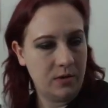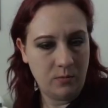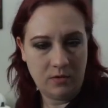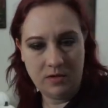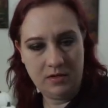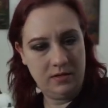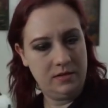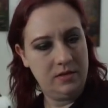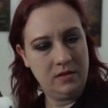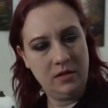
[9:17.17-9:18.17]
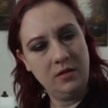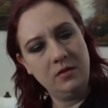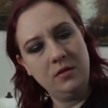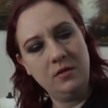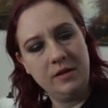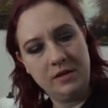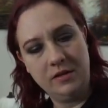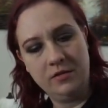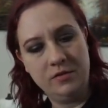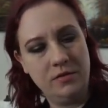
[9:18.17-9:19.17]
want, I could
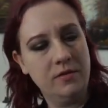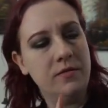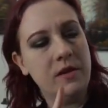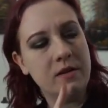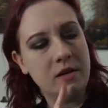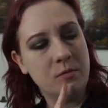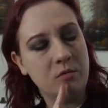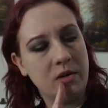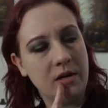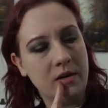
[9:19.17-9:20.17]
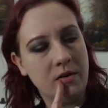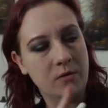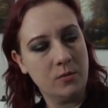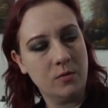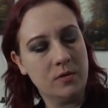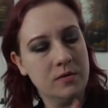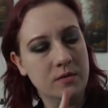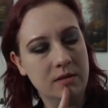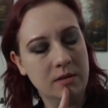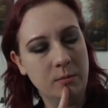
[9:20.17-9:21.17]
either do the Van Dyke brown or do a
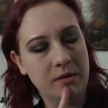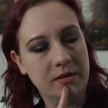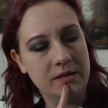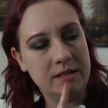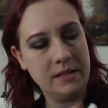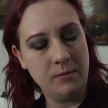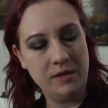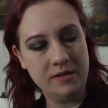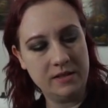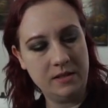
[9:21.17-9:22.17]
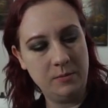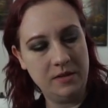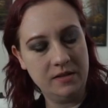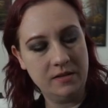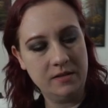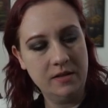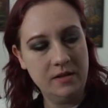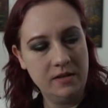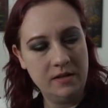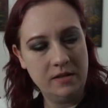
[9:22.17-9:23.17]
little bit of the sepia. Sepia
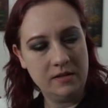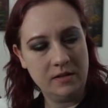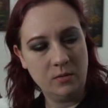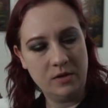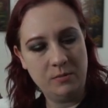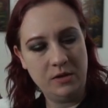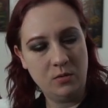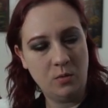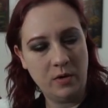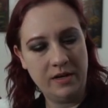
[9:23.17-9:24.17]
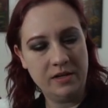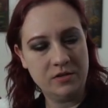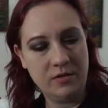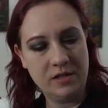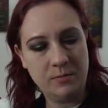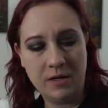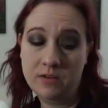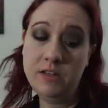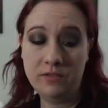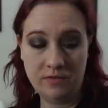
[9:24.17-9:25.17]
isn't going to be quite as transparent.
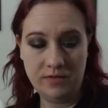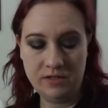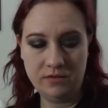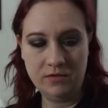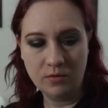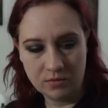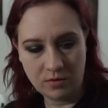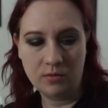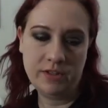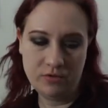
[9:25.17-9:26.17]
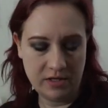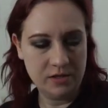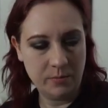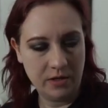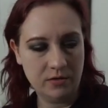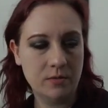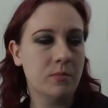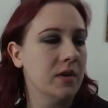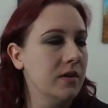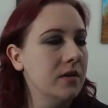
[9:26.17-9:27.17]
Neither of these are totally transparent,
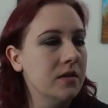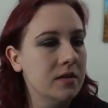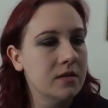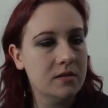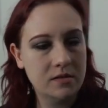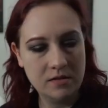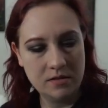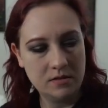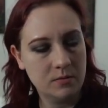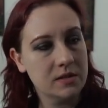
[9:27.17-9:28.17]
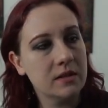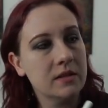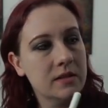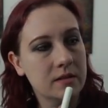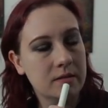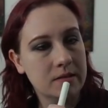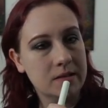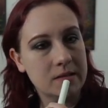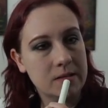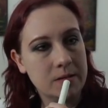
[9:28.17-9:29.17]
but this one's a little
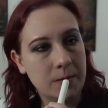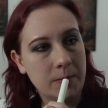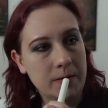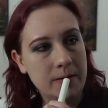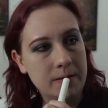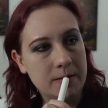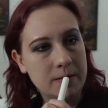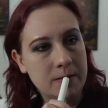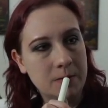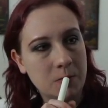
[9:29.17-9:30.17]
less. So let's